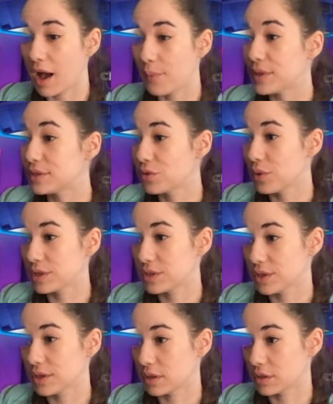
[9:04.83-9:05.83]
is going
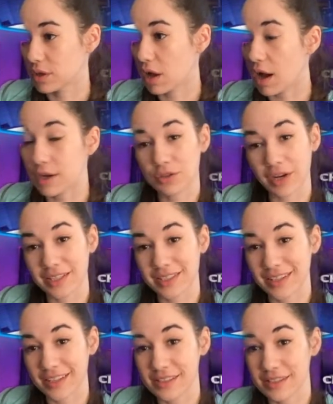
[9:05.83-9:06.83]
to contrast
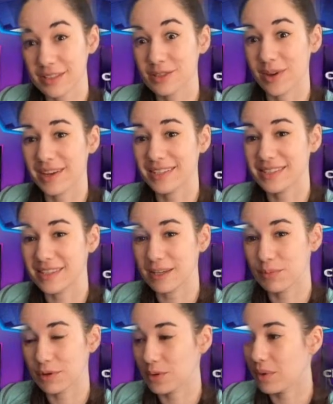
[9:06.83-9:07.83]
against this so I can see it
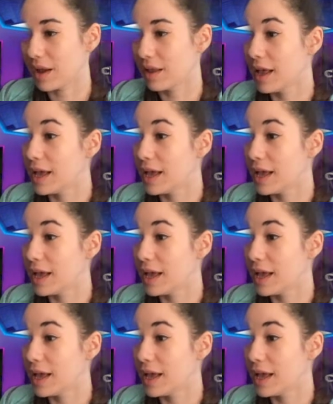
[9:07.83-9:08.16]
pretty well.